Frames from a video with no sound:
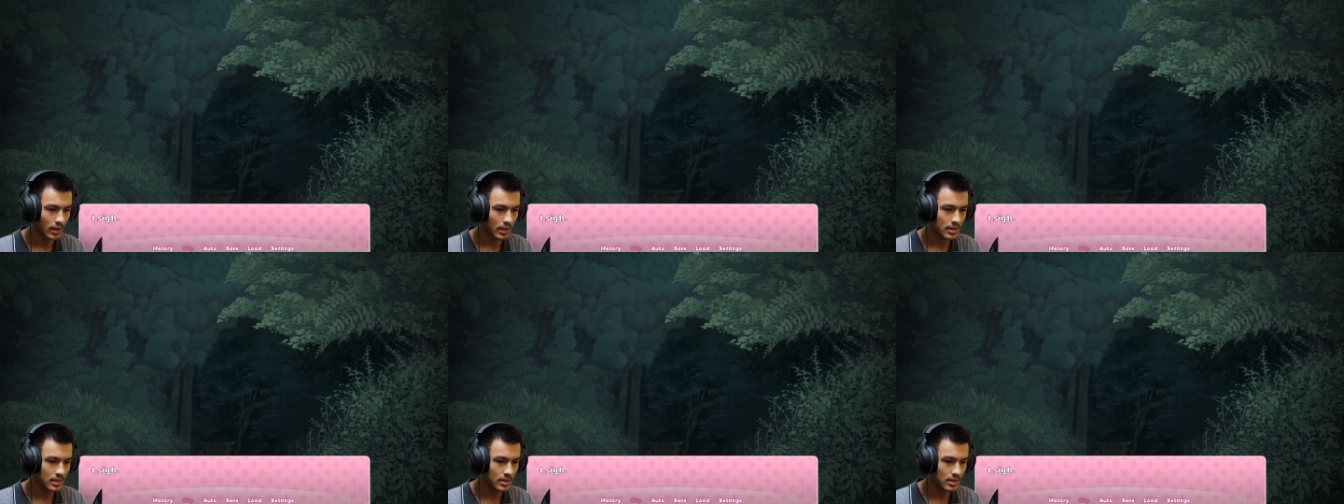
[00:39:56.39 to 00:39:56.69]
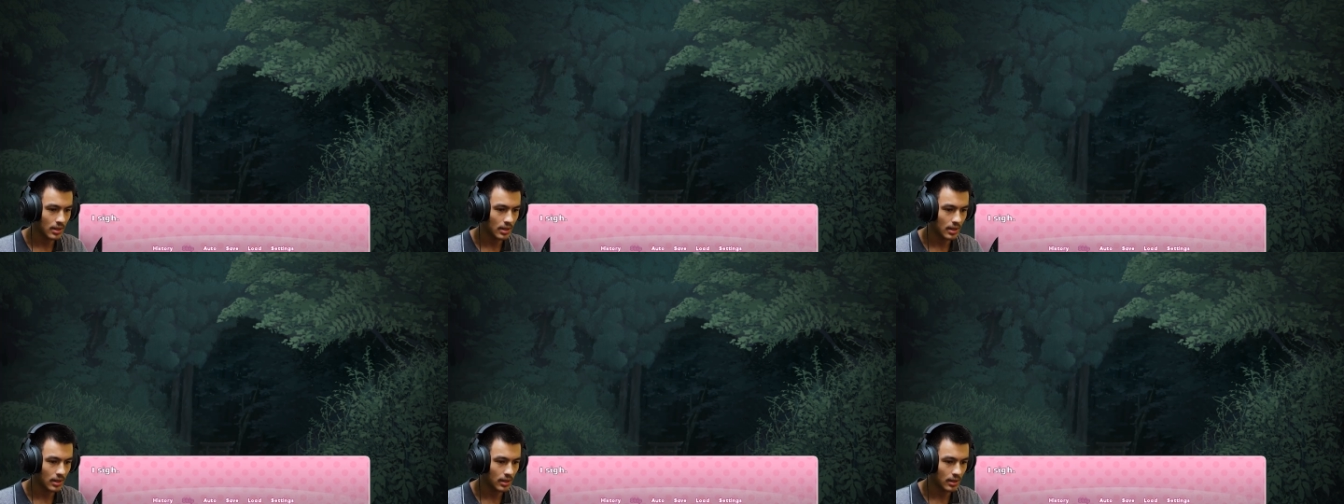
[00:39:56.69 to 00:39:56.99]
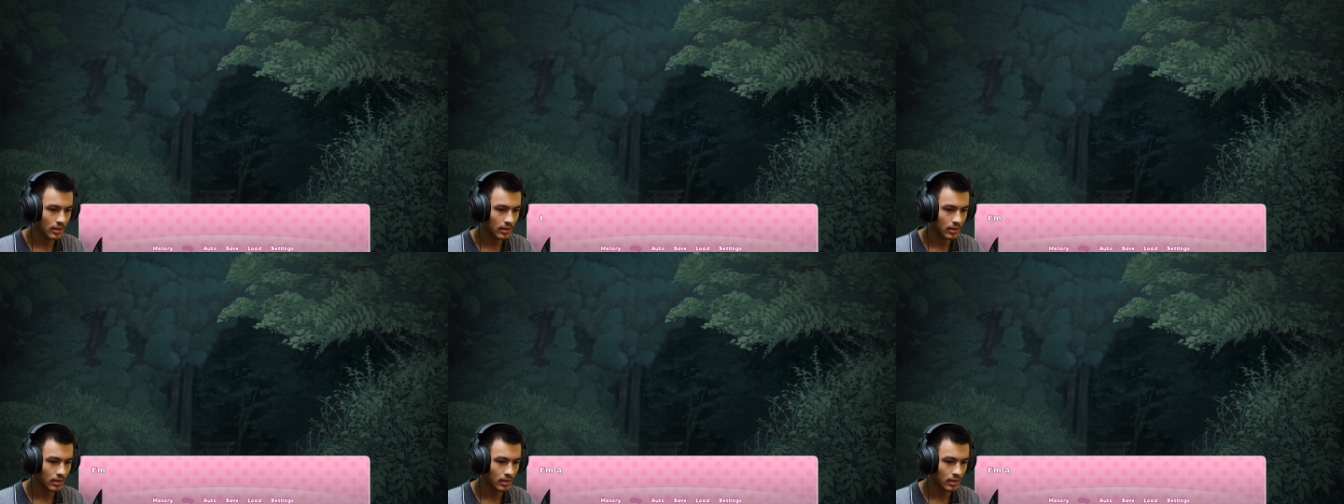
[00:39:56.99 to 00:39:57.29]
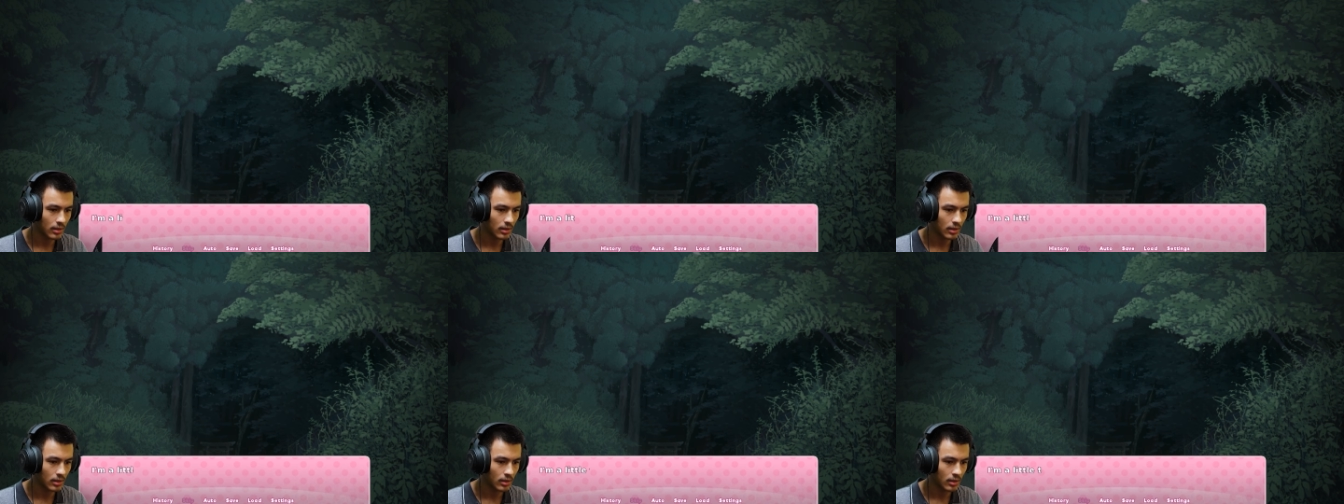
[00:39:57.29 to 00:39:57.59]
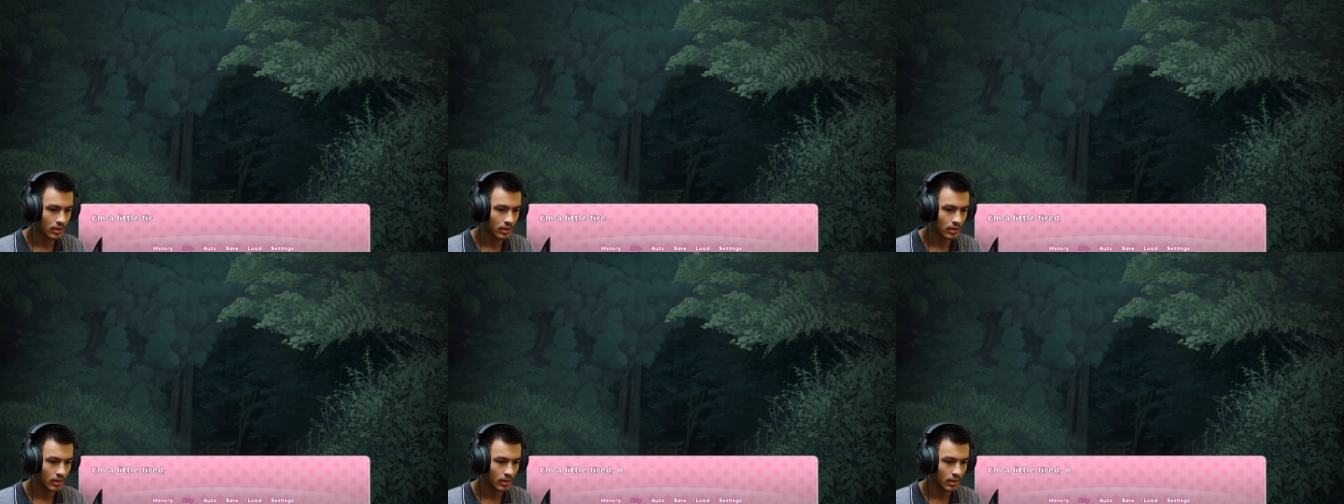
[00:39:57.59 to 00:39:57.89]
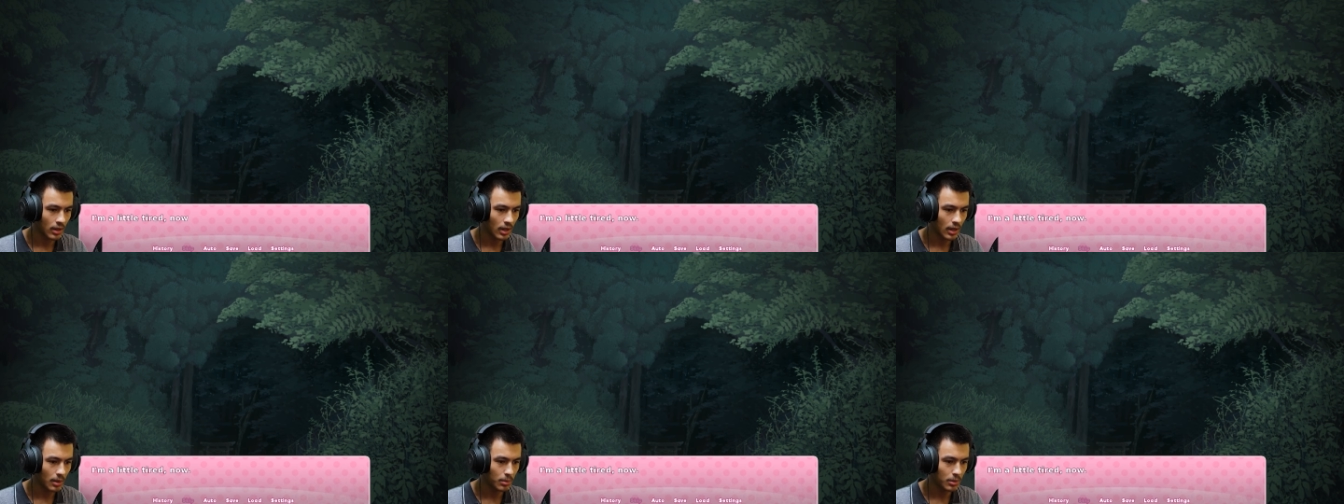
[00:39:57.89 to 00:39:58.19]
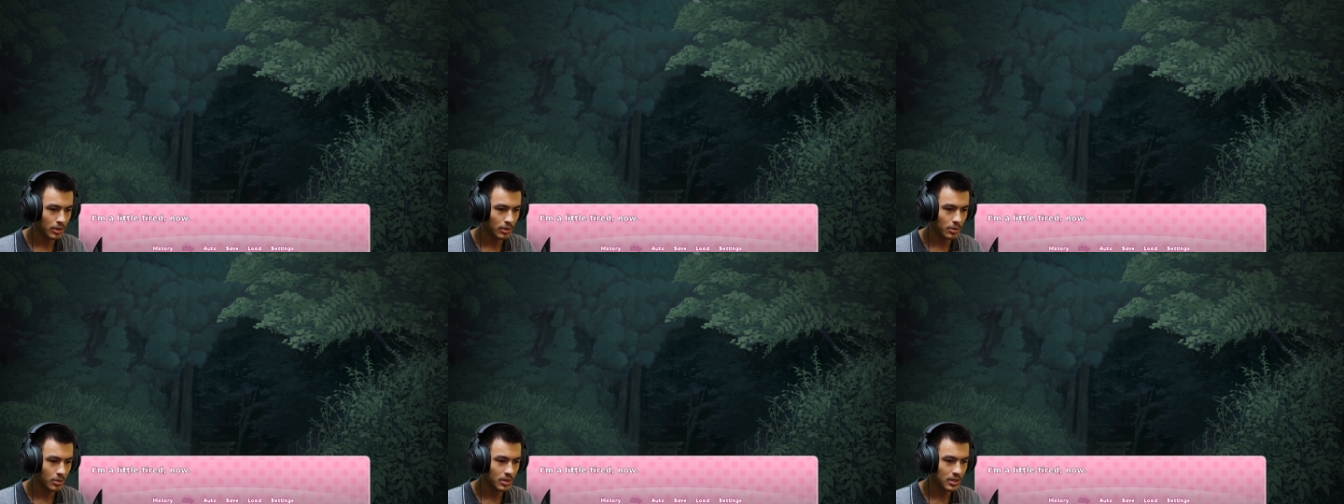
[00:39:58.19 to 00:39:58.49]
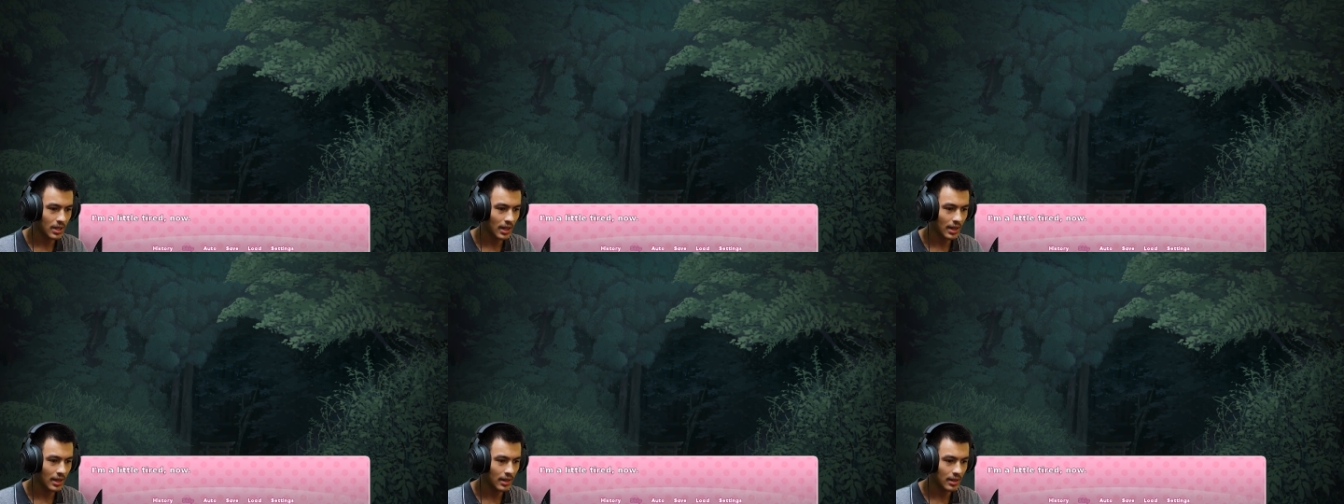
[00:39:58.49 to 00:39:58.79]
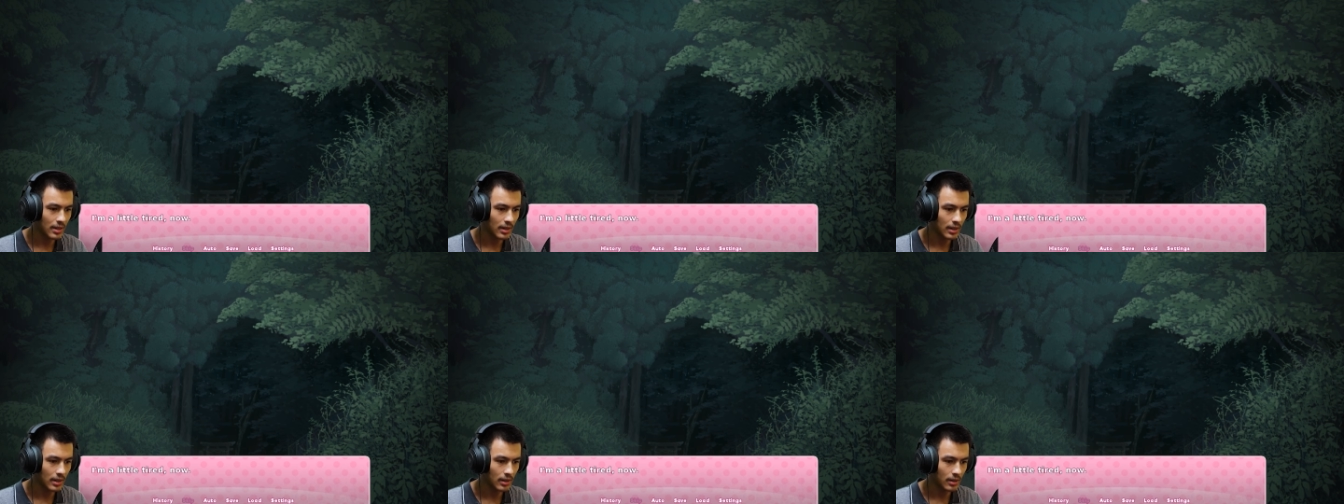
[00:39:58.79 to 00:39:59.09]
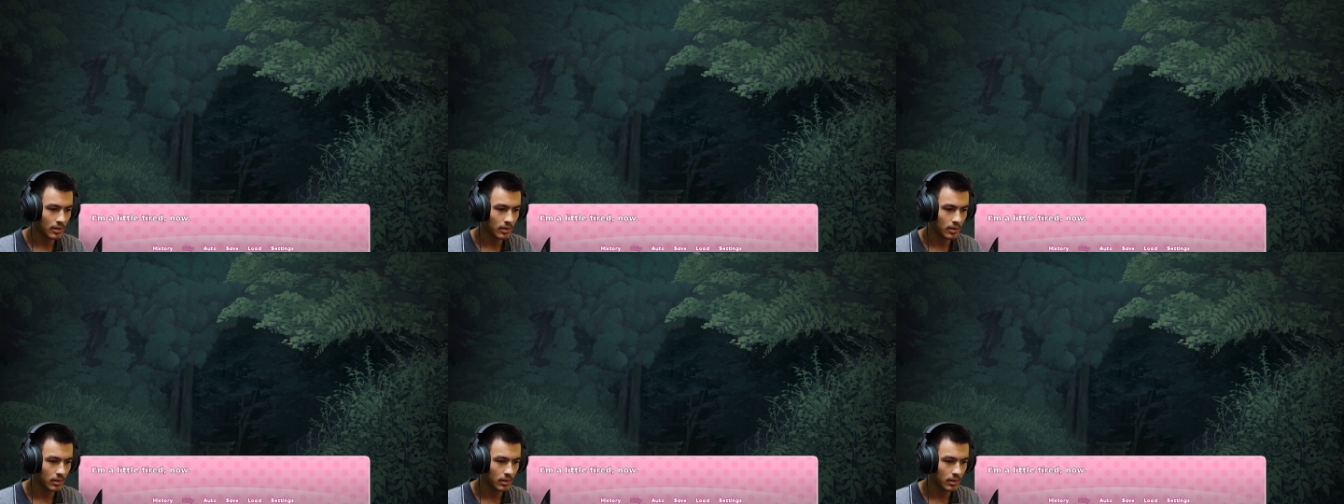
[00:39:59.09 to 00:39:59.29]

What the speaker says: sigh. I'm a little tired now.